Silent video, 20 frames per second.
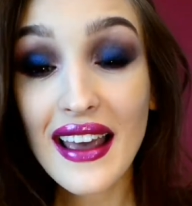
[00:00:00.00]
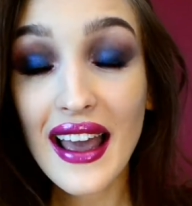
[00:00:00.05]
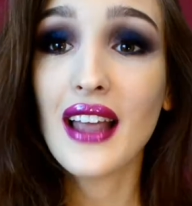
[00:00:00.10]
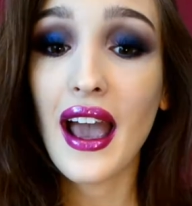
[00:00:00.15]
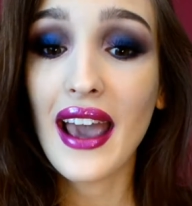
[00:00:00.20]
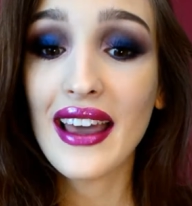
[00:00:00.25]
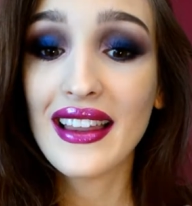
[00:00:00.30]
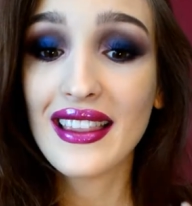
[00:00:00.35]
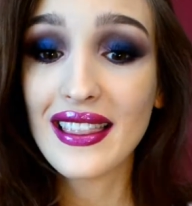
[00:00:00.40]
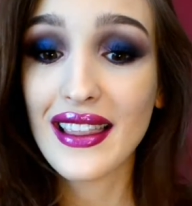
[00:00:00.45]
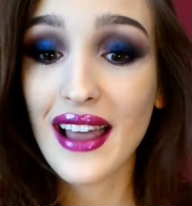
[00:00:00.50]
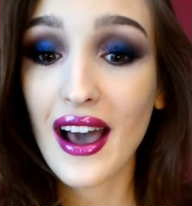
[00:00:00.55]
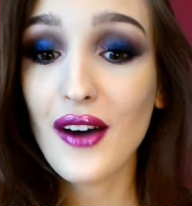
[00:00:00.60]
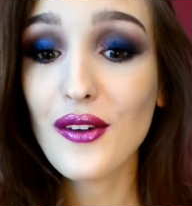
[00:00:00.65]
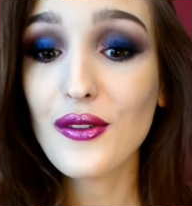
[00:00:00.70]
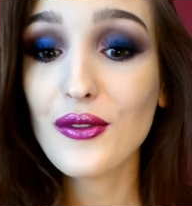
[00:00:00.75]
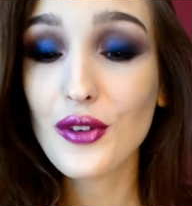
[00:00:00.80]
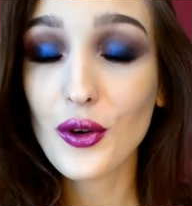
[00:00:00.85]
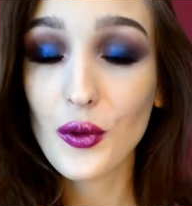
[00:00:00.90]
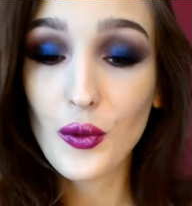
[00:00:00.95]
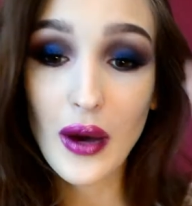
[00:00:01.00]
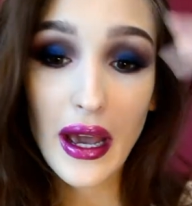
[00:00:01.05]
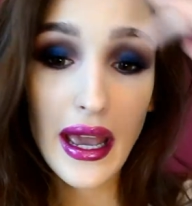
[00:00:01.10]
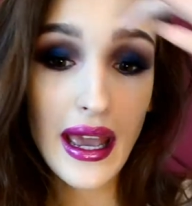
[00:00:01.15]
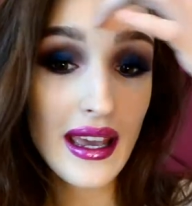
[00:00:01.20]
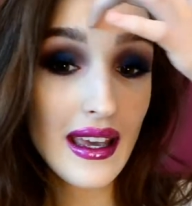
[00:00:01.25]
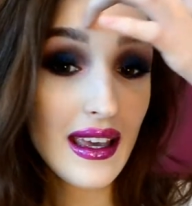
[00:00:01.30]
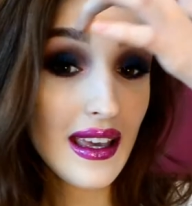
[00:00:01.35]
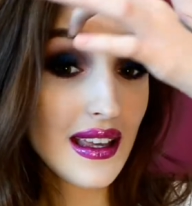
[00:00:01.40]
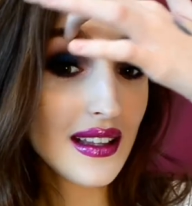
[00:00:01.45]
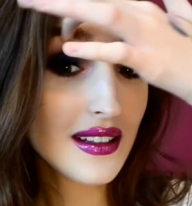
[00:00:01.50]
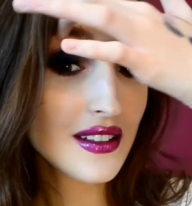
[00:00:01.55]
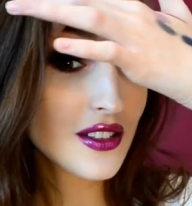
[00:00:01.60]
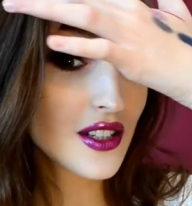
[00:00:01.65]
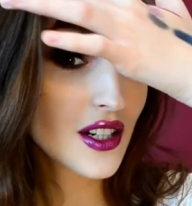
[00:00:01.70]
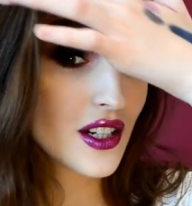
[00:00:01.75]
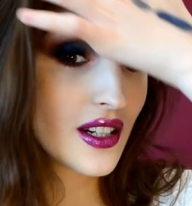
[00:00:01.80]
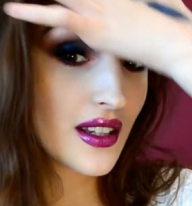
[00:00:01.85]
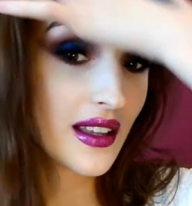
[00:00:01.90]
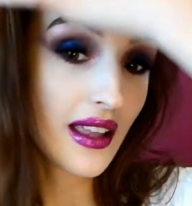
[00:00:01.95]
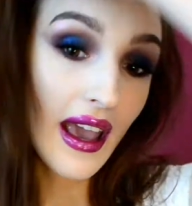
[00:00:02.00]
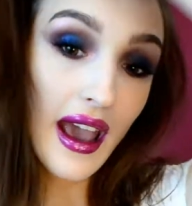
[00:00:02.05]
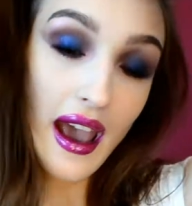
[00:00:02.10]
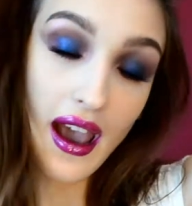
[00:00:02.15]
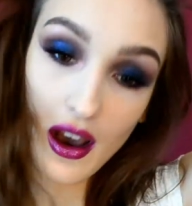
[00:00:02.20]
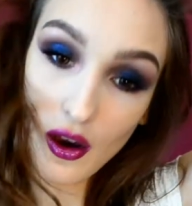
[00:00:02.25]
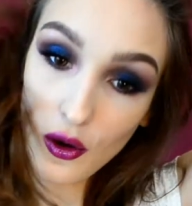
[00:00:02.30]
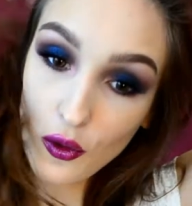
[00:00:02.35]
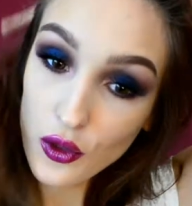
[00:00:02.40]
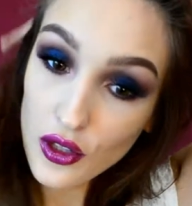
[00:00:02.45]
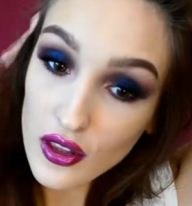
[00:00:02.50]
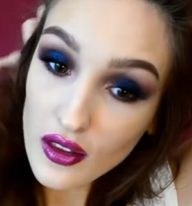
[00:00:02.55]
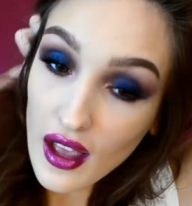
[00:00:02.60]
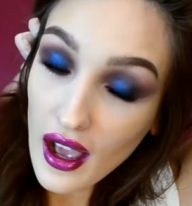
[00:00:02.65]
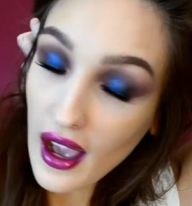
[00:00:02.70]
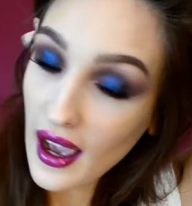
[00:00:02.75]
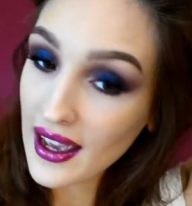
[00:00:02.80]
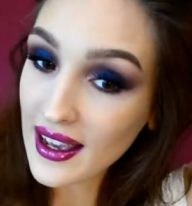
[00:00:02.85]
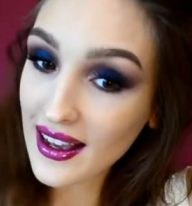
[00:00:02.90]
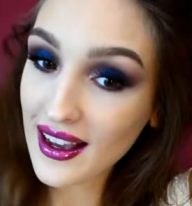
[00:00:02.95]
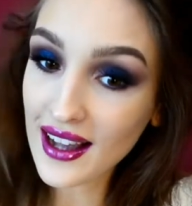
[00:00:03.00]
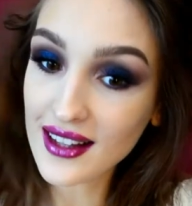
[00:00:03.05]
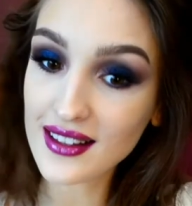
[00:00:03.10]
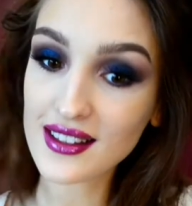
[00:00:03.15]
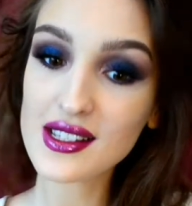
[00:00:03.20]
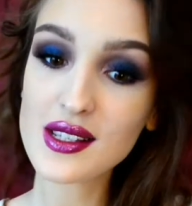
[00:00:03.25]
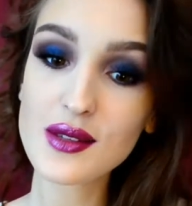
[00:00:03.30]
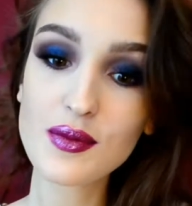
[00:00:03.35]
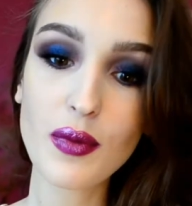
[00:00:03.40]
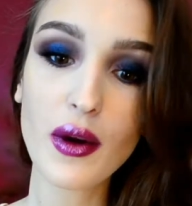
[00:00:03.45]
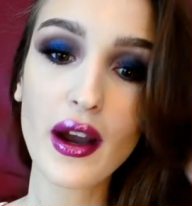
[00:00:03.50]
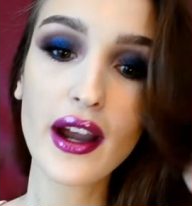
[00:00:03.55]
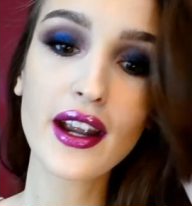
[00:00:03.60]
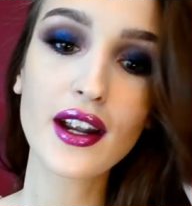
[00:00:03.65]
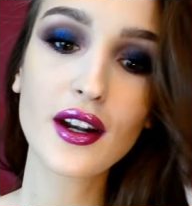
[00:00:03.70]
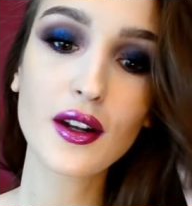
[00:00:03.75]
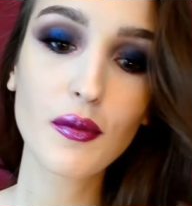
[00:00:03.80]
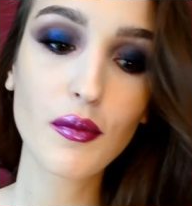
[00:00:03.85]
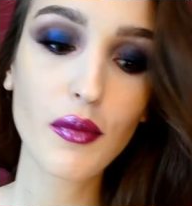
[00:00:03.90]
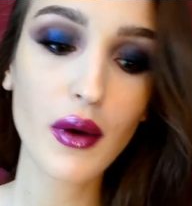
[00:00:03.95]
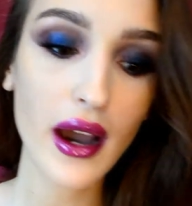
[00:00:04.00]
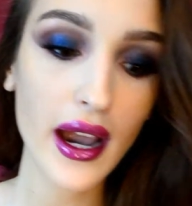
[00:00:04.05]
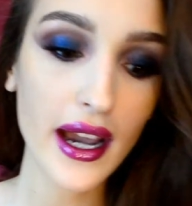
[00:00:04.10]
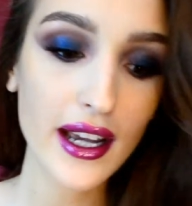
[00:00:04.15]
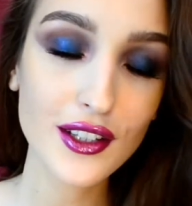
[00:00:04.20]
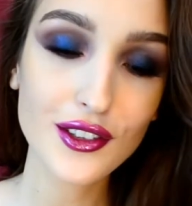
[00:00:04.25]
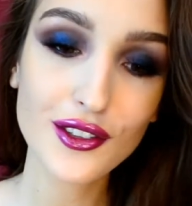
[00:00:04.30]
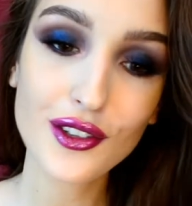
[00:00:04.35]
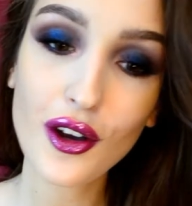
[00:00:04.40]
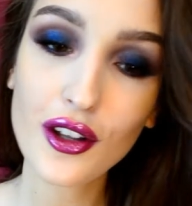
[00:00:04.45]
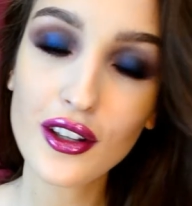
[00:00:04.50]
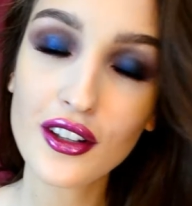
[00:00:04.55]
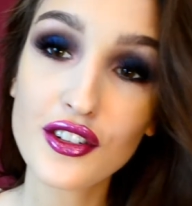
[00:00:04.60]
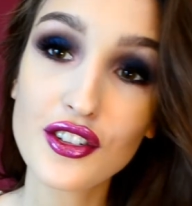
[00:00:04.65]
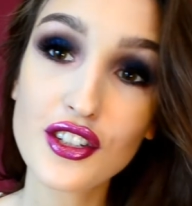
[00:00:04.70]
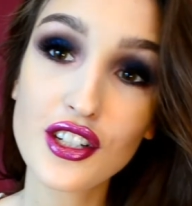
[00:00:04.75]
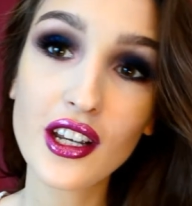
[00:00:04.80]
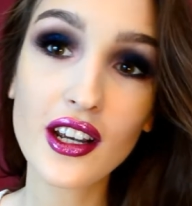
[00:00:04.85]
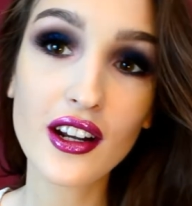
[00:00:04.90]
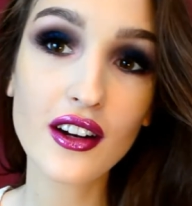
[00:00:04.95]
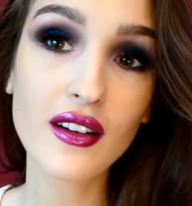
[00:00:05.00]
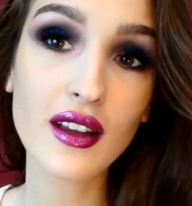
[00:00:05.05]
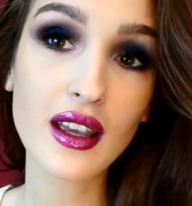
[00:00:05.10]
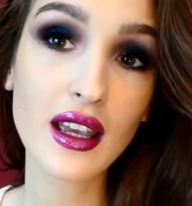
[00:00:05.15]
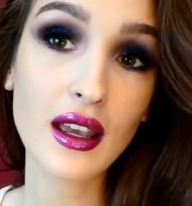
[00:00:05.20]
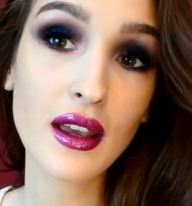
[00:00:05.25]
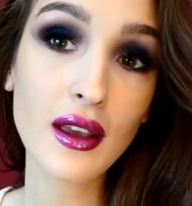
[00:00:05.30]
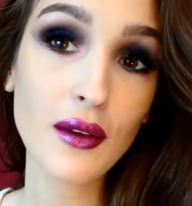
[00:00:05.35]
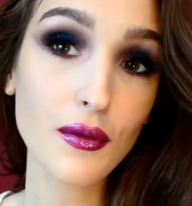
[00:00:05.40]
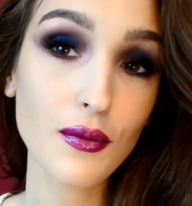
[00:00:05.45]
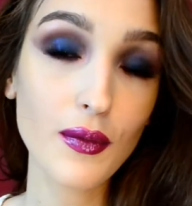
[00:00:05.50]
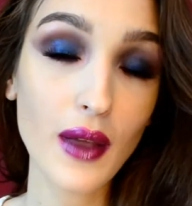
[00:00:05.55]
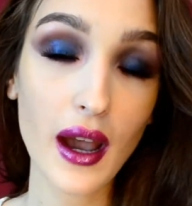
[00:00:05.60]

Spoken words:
I love the way it turned out. I got inspired by Donna Cherry.